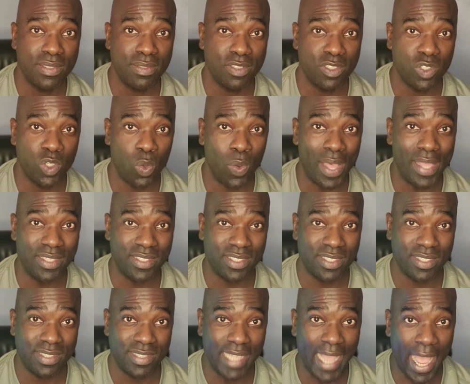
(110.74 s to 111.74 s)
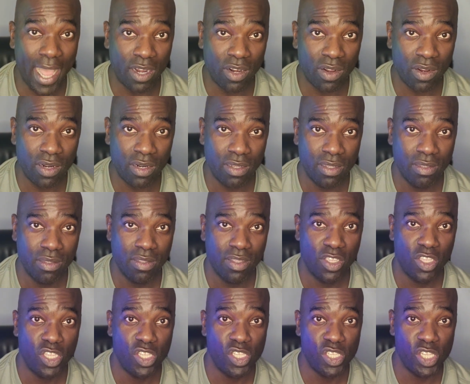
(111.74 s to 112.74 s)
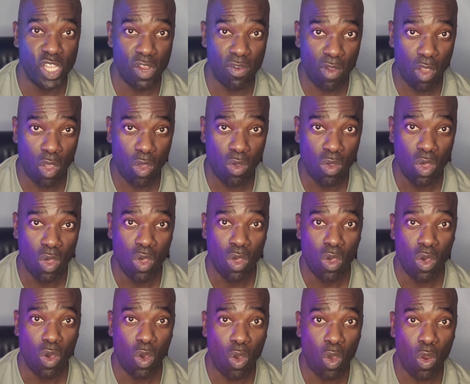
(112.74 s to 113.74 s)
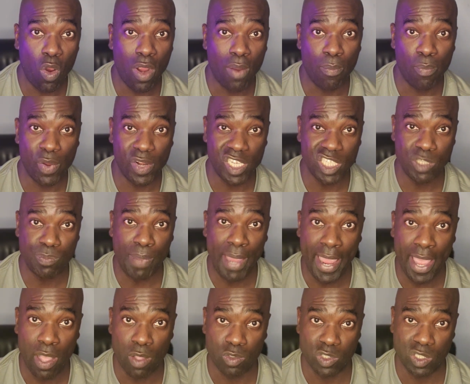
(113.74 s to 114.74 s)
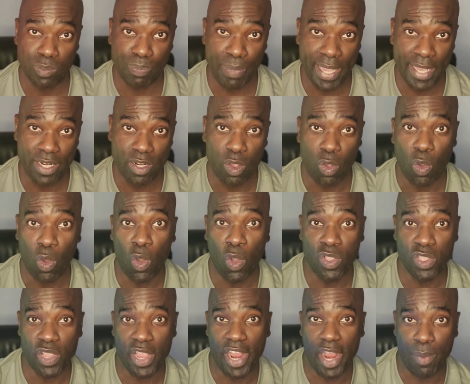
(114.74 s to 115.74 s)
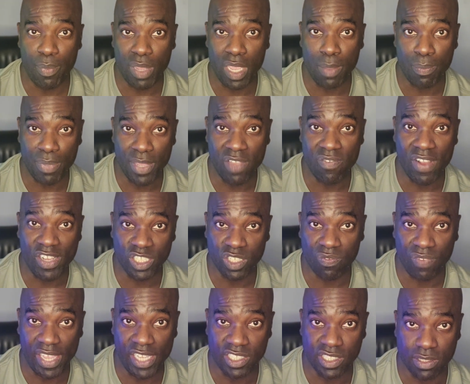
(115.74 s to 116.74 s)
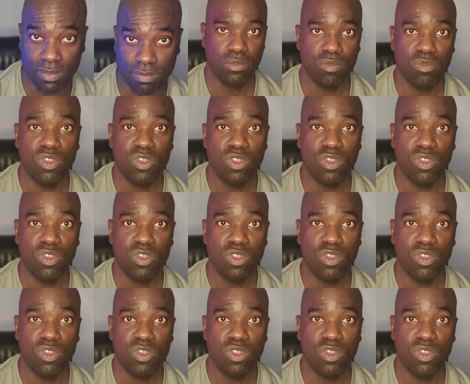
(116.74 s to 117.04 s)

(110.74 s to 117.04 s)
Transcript: US dollar, euro, or British pound spent on your Airbnb reservation.